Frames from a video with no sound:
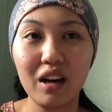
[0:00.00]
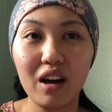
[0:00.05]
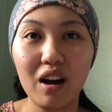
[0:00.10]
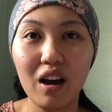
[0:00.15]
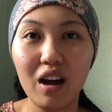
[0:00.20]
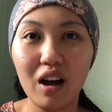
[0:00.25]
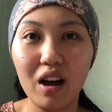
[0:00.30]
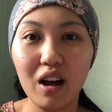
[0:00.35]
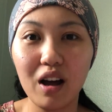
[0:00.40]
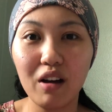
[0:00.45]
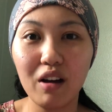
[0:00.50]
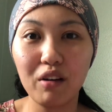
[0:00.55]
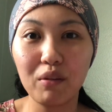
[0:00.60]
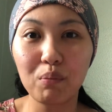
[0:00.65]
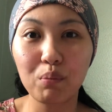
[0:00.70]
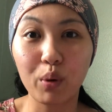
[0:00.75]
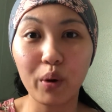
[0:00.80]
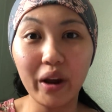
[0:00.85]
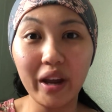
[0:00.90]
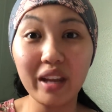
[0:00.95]
uh,
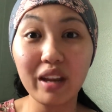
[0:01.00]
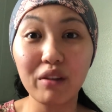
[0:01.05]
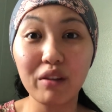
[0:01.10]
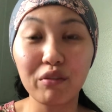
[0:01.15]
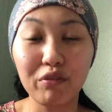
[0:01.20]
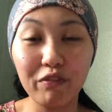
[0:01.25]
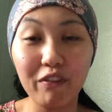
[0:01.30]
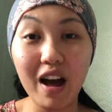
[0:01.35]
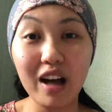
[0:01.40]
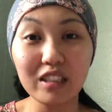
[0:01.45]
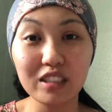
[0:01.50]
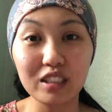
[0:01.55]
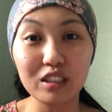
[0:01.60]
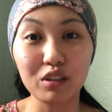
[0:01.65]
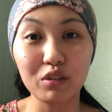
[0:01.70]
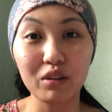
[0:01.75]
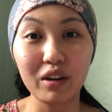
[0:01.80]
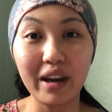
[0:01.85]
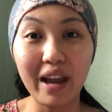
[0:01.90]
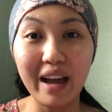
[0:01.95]
praying and
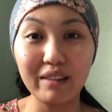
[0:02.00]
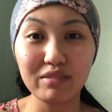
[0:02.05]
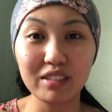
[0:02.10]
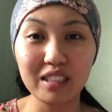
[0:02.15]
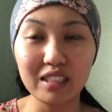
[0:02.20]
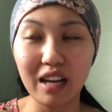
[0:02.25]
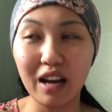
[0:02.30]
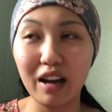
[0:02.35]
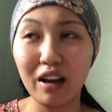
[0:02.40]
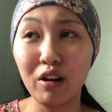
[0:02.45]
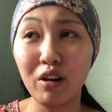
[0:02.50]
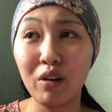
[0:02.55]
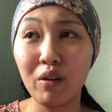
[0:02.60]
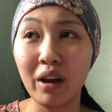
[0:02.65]
faster lifestyle